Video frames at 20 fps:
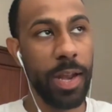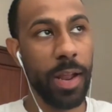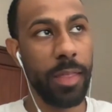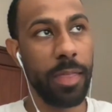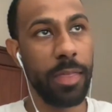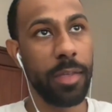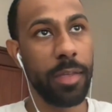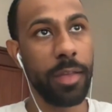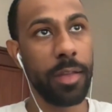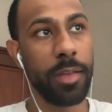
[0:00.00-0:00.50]
I
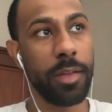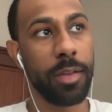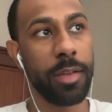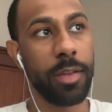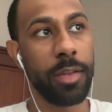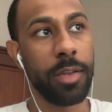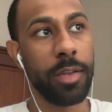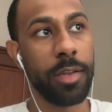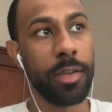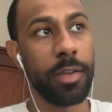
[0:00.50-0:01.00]
think,
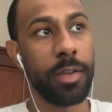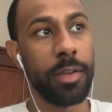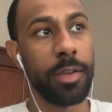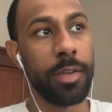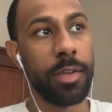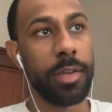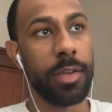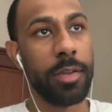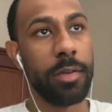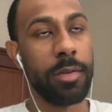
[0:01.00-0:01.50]

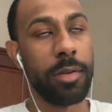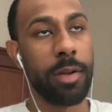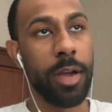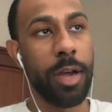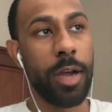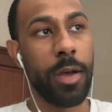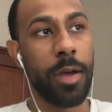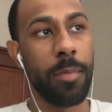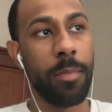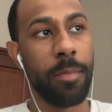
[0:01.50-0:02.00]

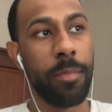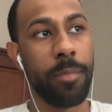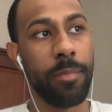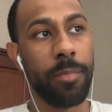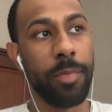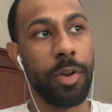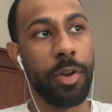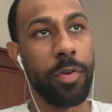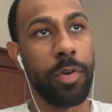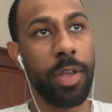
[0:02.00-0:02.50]

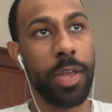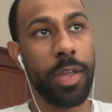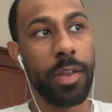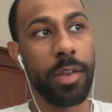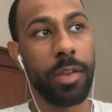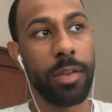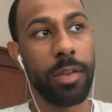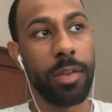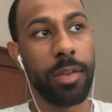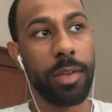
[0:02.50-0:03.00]

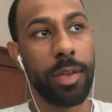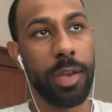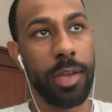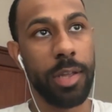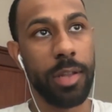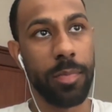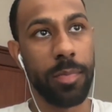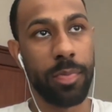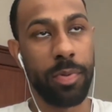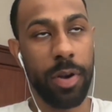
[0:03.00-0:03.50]
in
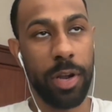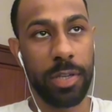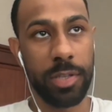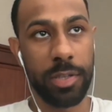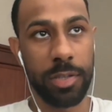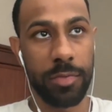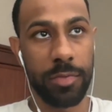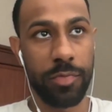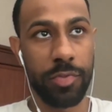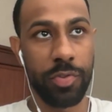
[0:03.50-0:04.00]
the
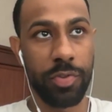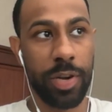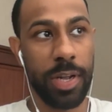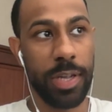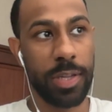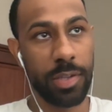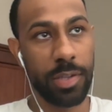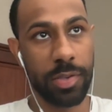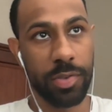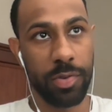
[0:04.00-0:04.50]
process of trying
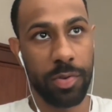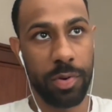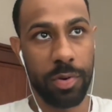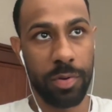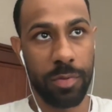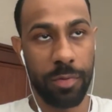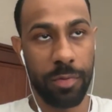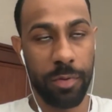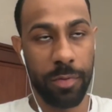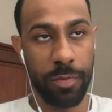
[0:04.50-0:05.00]
to sort
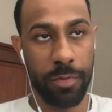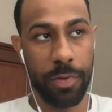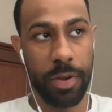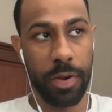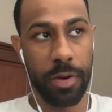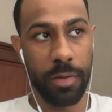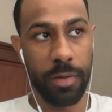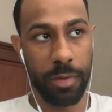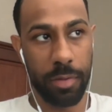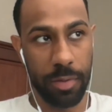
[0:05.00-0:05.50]
of
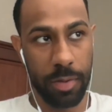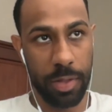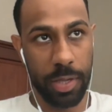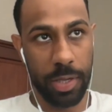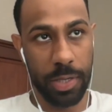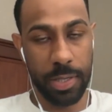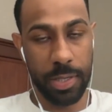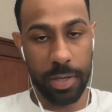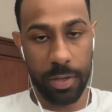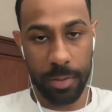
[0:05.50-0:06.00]
figure
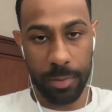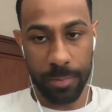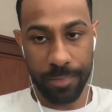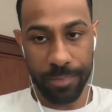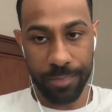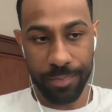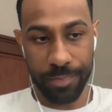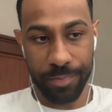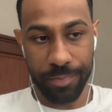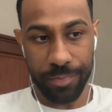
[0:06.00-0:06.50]
things out,
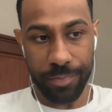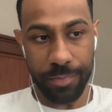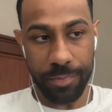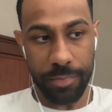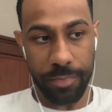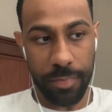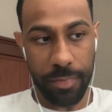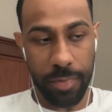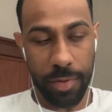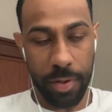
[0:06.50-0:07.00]

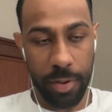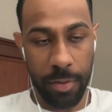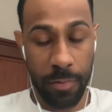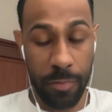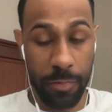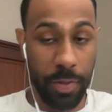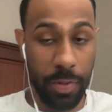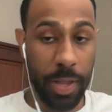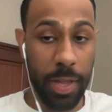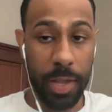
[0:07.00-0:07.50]

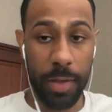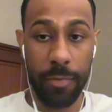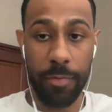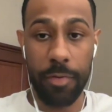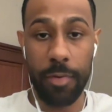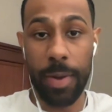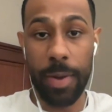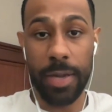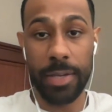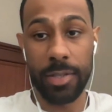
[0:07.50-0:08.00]
like for
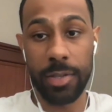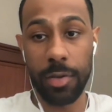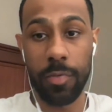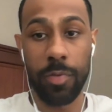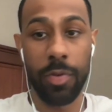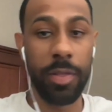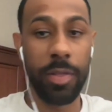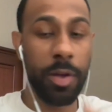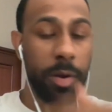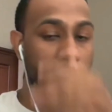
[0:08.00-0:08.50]
myself,
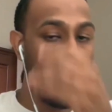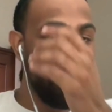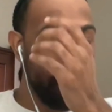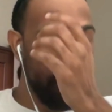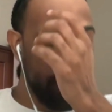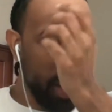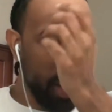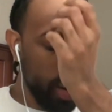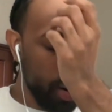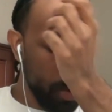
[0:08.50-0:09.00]
without,
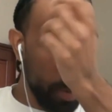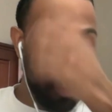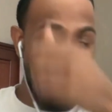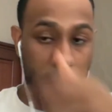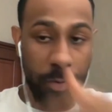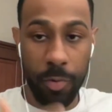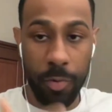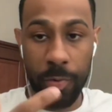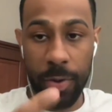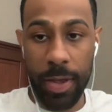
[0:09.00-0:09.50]

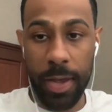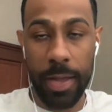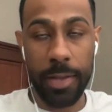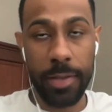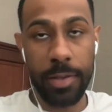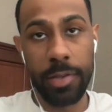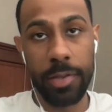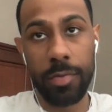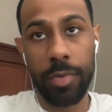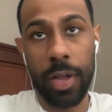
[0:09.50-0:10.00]
before we had
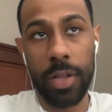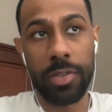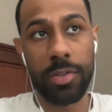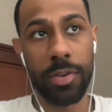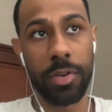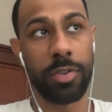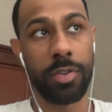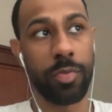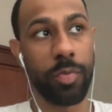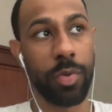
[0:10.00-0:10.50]

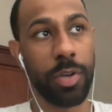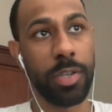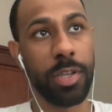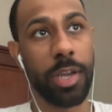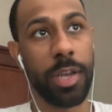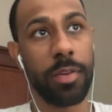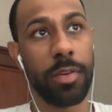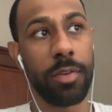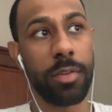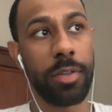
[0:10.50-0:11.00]
started to work
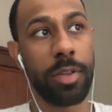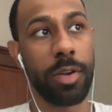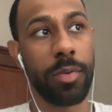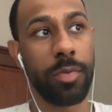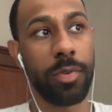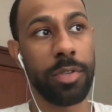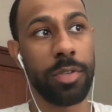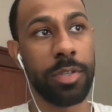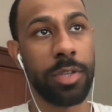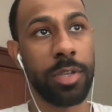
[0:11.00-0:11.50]
together, there
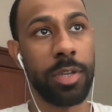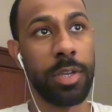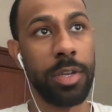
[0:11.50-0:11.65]
was,